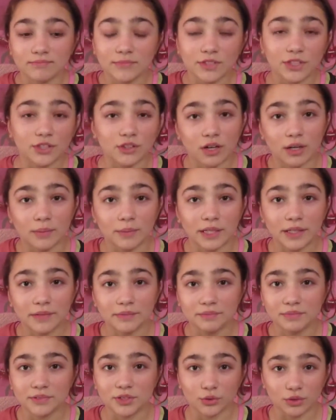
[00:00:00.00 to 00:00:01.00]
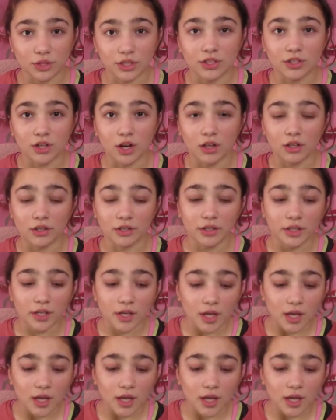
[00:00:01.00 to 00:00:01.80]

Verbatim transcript: You know what I mean? It's only a dollar.